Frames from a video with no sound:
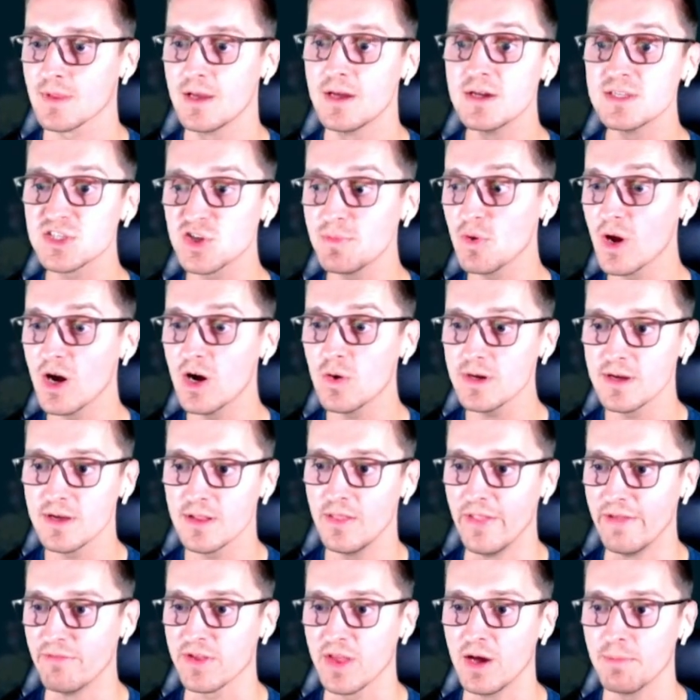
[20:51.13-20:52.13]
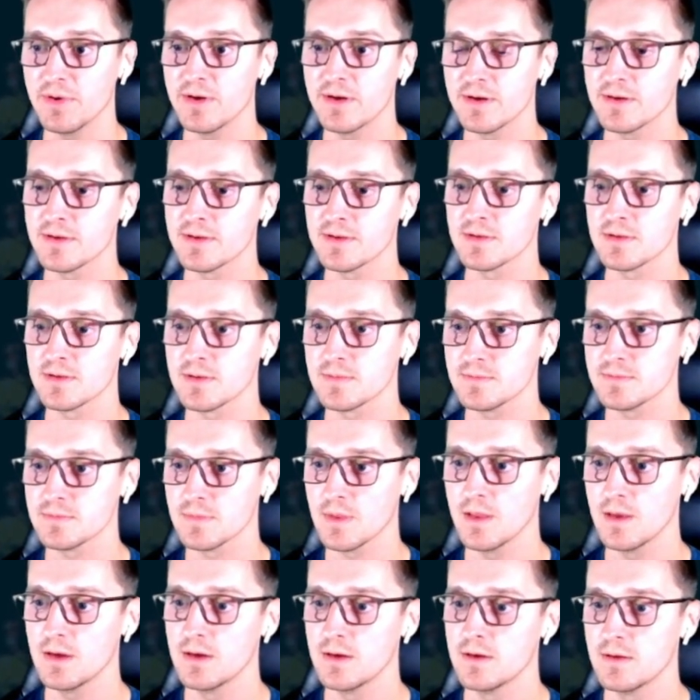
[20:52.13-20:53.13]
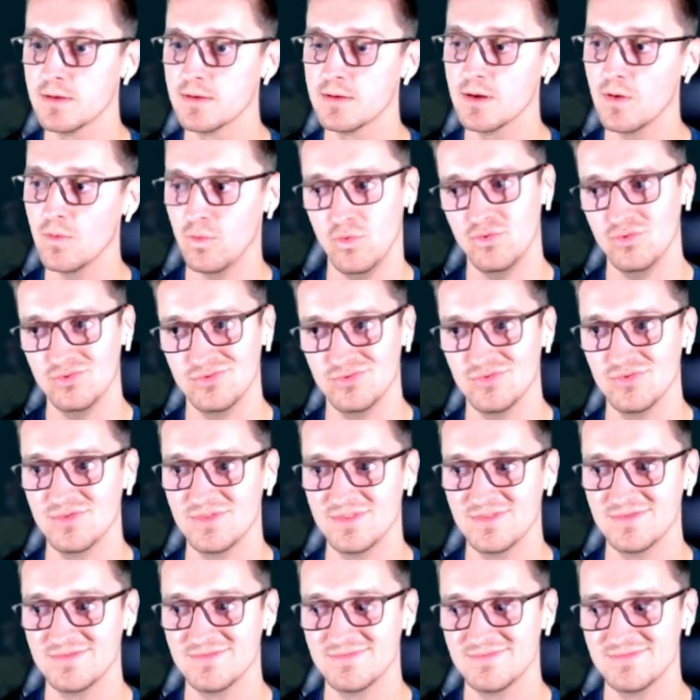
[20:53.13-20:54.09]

But a Zen Headbutt on the next turn was enough to take it out.